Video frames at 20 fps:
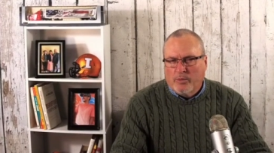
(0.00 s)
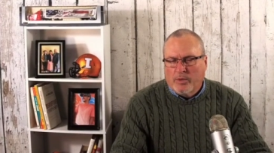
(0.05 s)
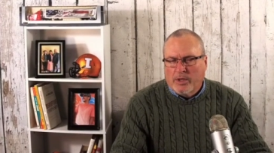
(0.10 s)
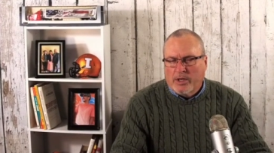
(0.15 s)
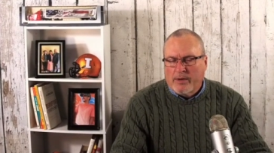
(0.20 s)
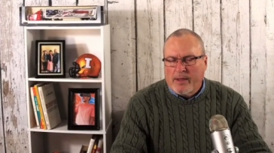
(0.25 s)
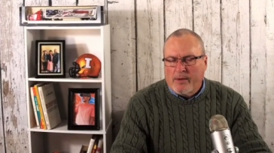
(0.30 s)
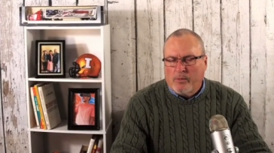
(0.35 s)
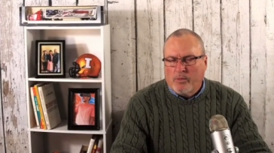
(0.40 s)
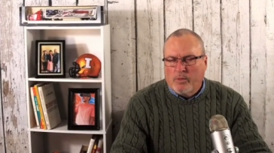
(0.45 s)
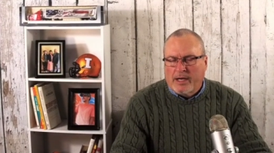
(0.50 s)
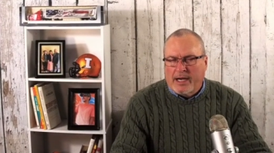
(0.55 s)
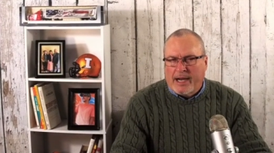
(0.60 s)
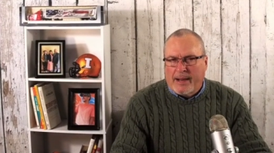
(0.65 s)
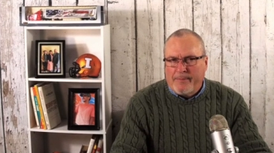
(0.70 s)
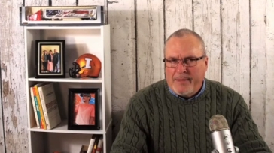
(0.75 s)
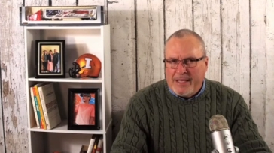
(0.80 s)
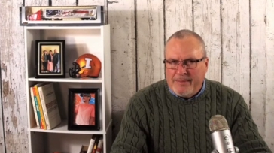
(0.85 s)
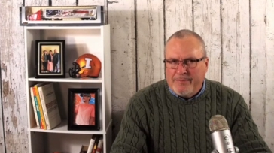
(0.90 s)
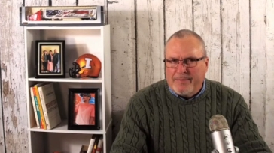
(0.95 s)
What I, what I
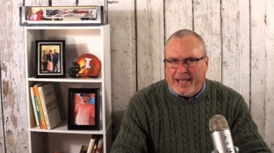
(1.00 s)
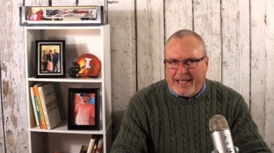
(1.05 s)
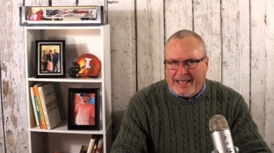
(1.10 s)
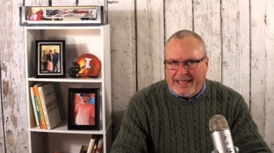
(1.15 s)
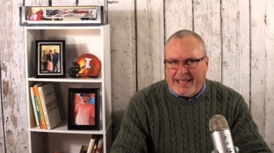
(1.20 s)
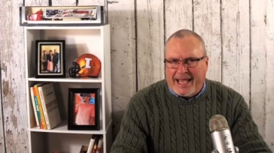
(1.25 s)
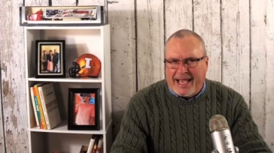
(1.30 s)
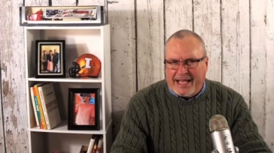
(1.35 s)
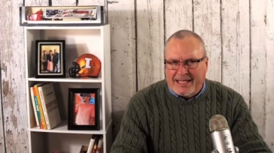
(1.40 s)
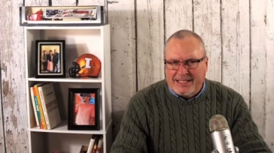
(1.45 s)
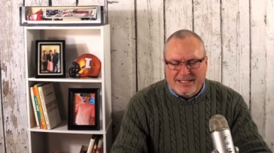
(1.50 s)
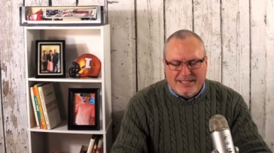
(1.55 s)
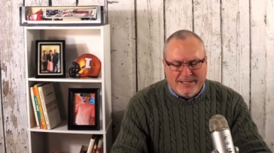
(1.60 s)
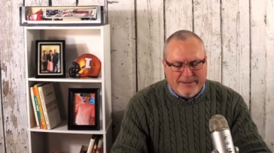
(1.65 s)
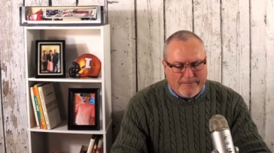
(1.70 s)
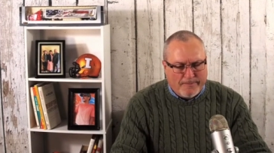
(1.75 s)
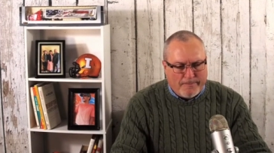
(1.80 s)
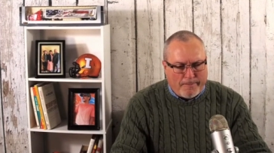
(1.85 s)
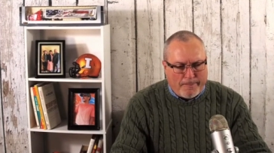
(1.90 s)
mean by that,